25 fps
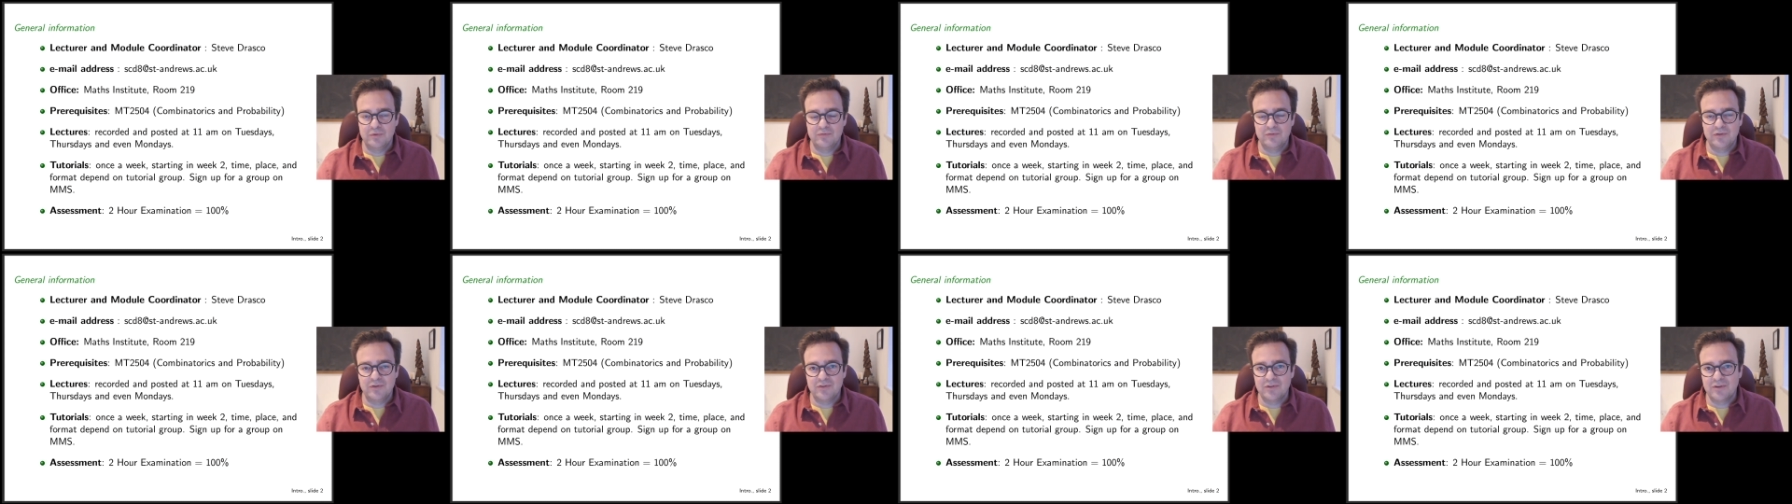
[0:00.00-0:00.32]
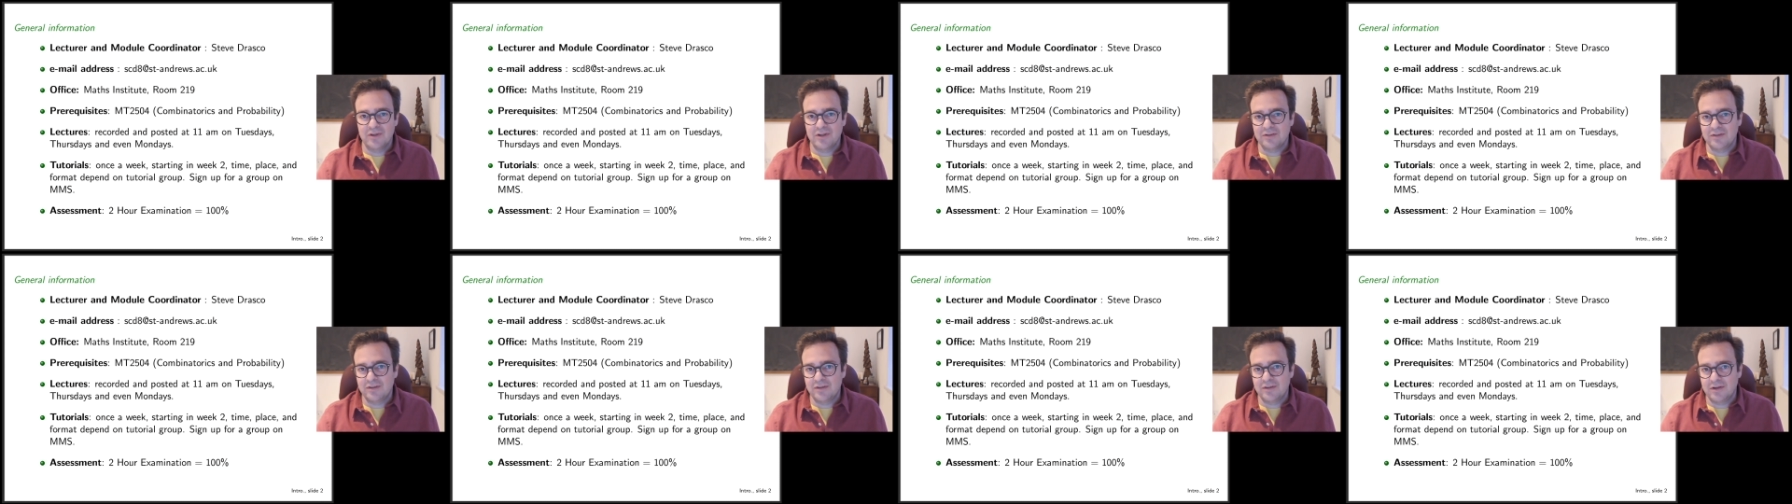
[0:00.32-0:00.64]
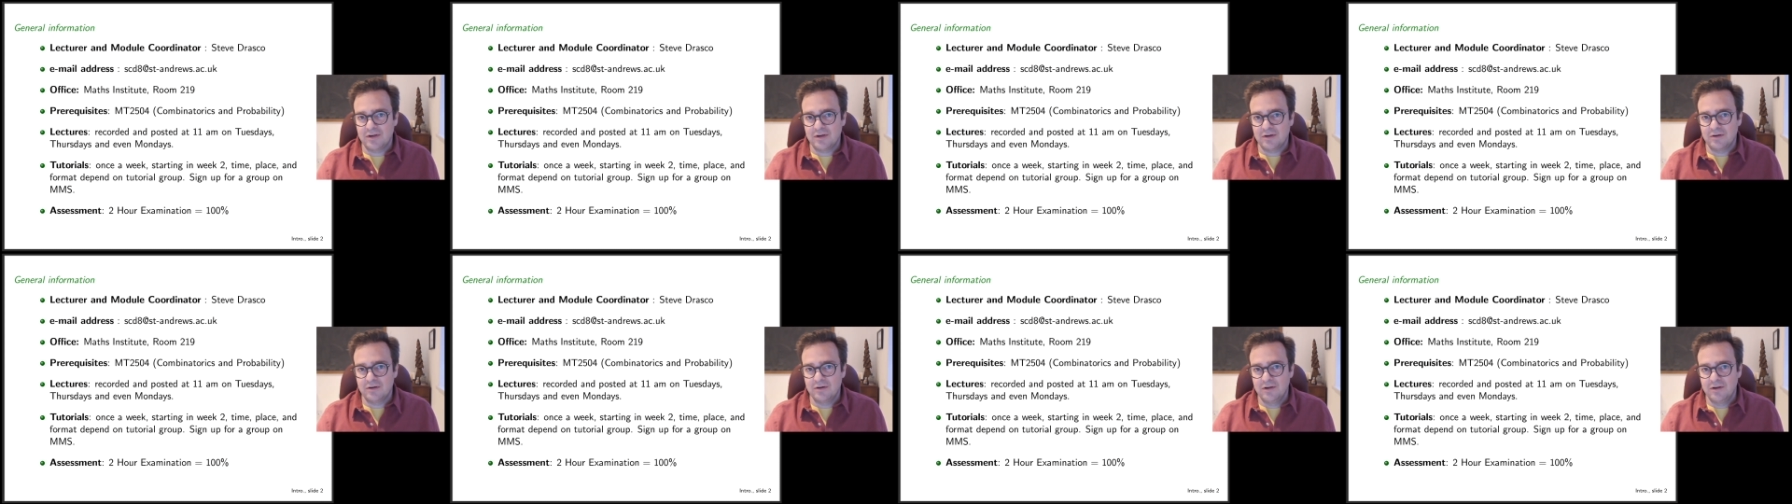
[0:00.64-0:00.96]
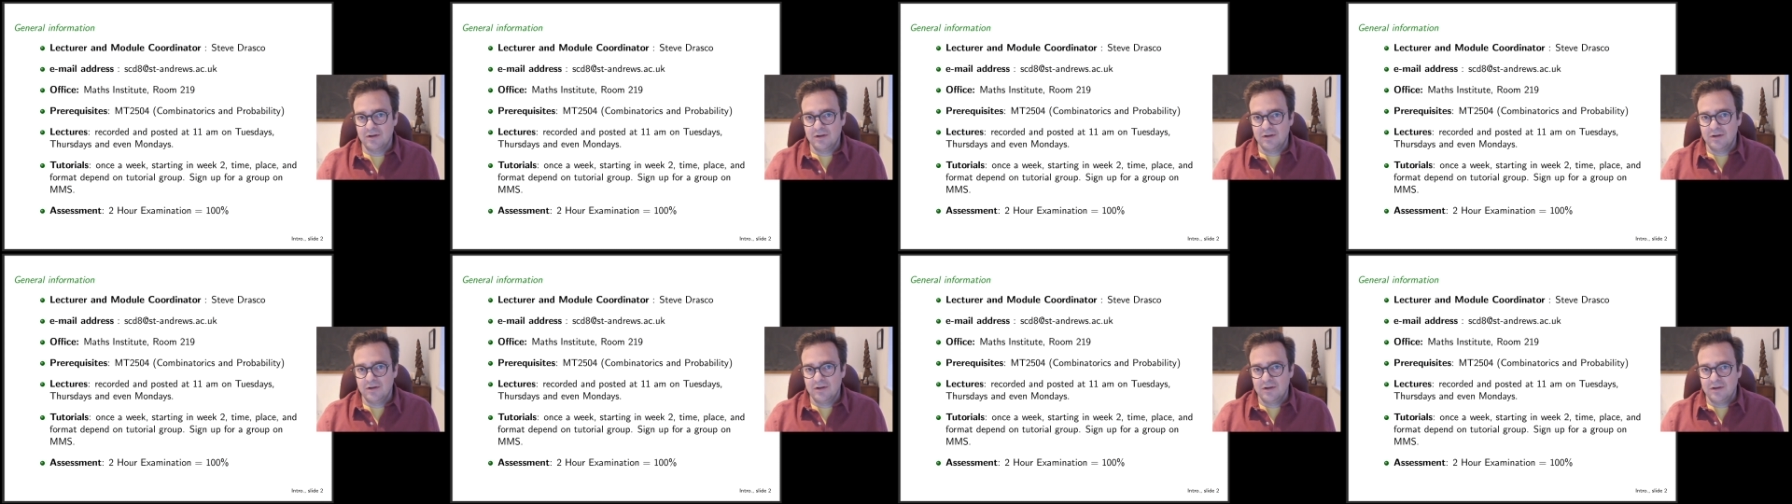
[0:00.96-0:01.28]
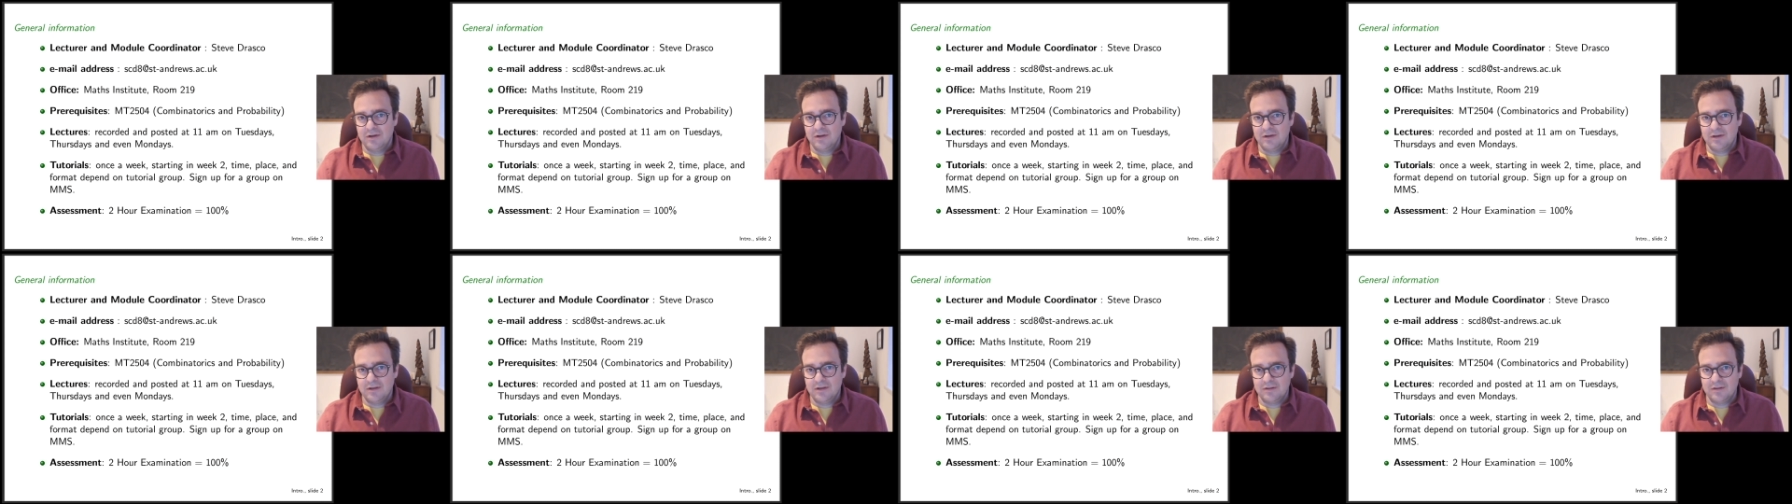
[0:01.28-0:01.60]
If it's not there
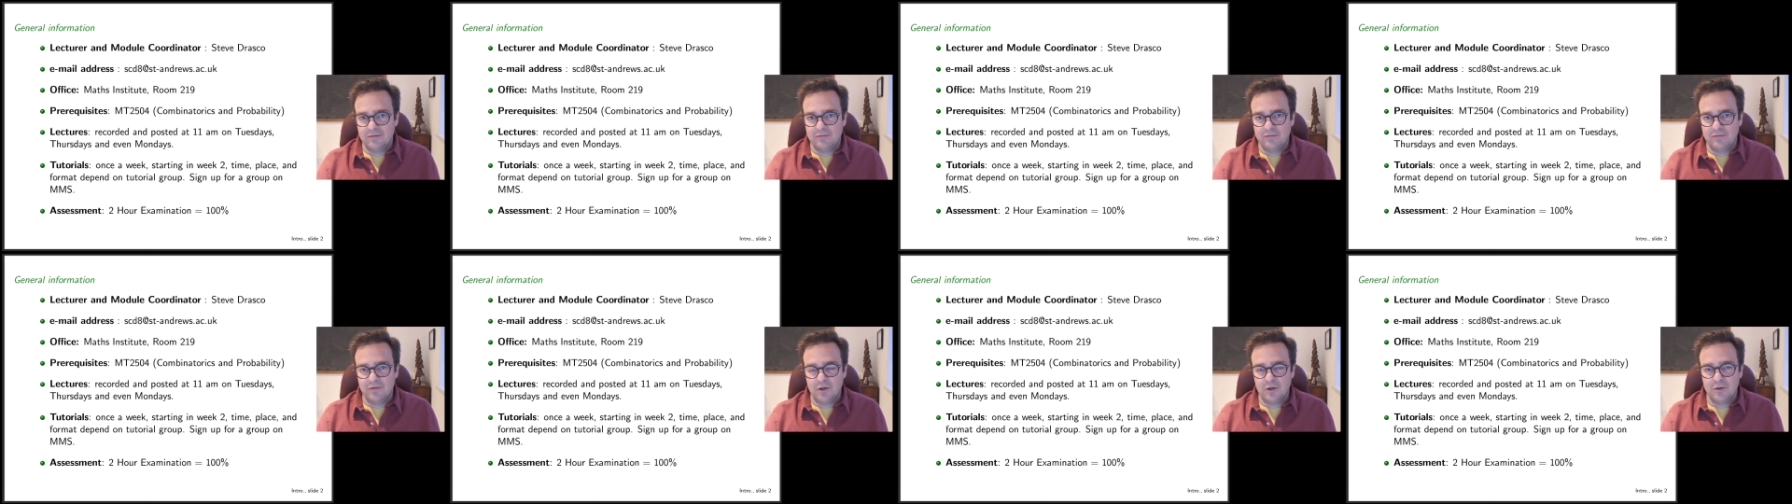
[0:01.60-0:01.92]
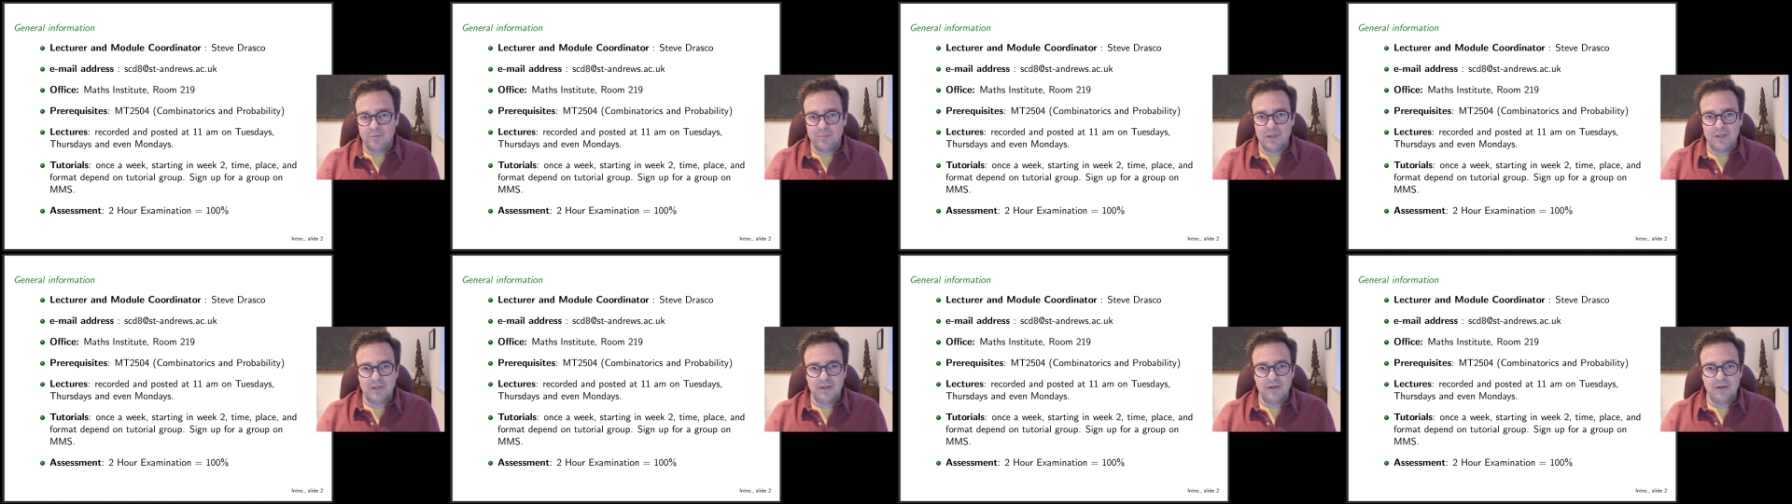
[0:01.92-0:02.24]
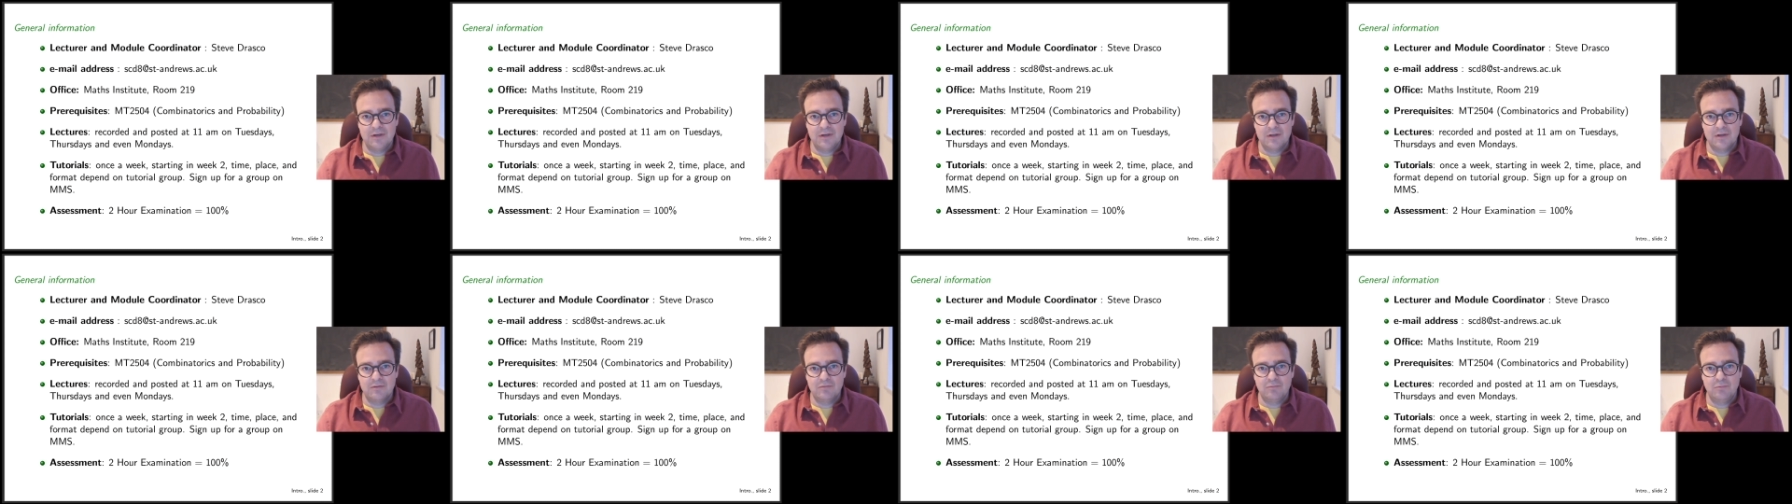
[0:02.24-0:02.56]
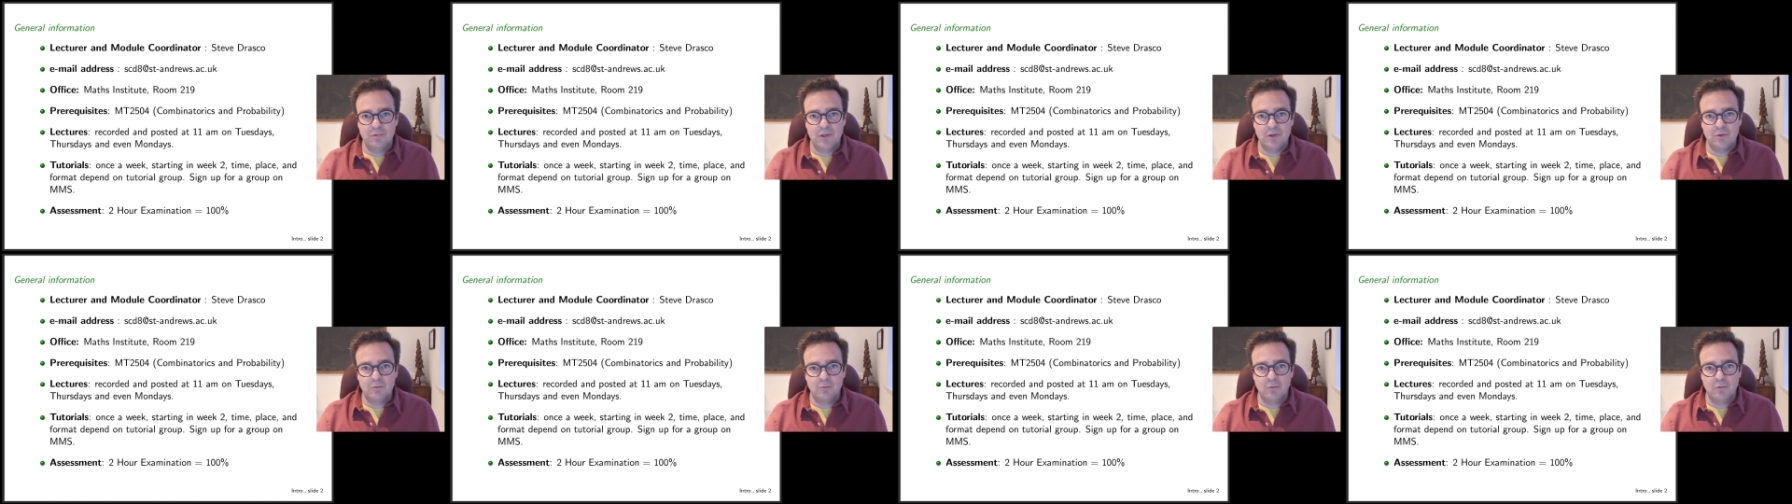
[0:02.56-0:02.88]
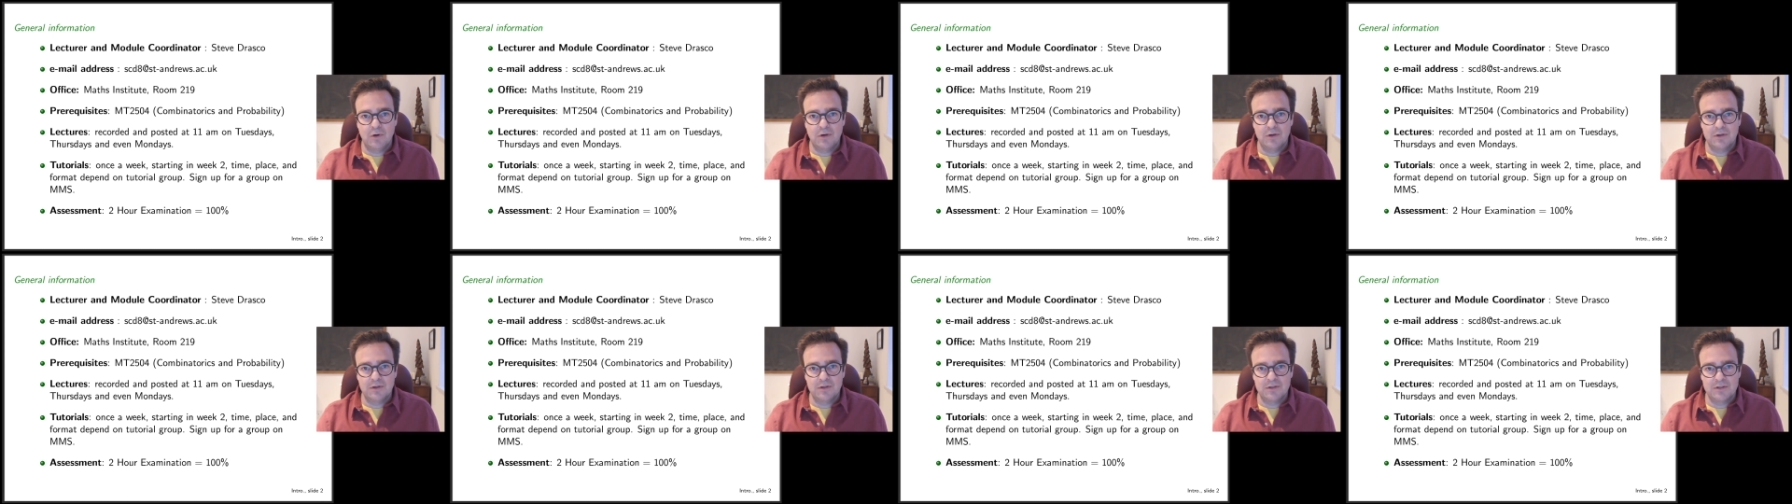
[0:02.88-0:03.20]
at the very beginning of week
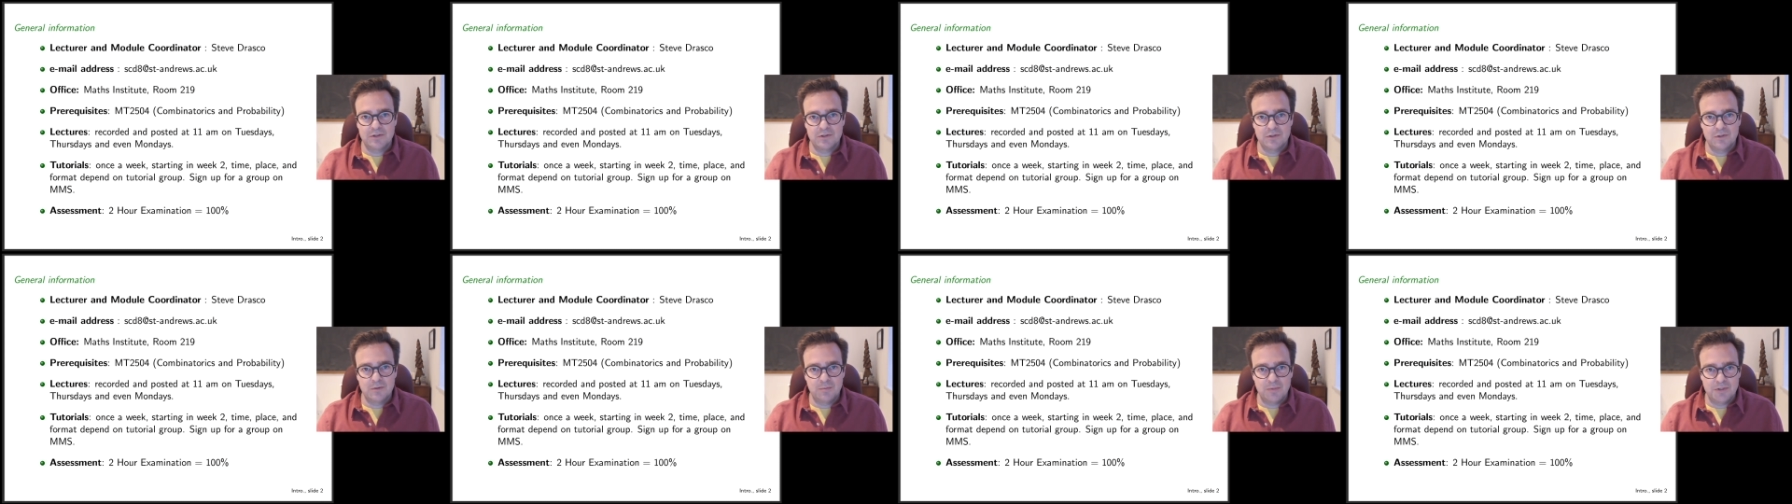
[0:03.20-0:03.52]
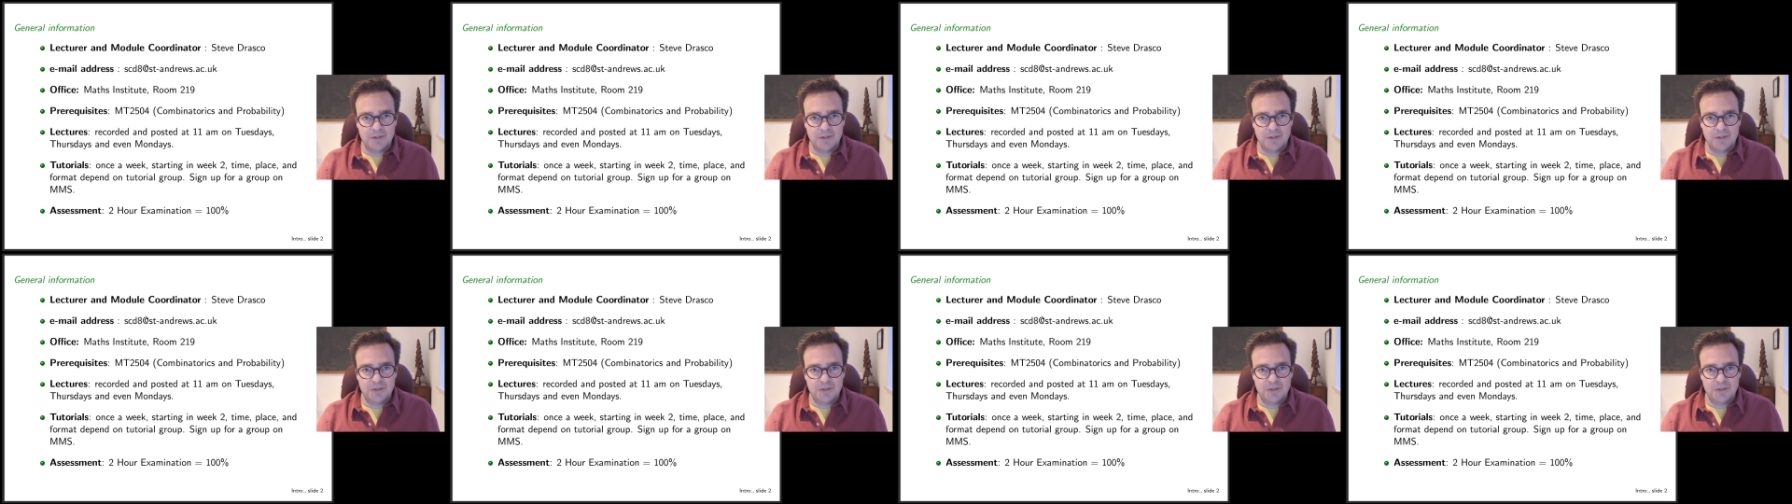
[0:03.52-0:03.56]
one, it should be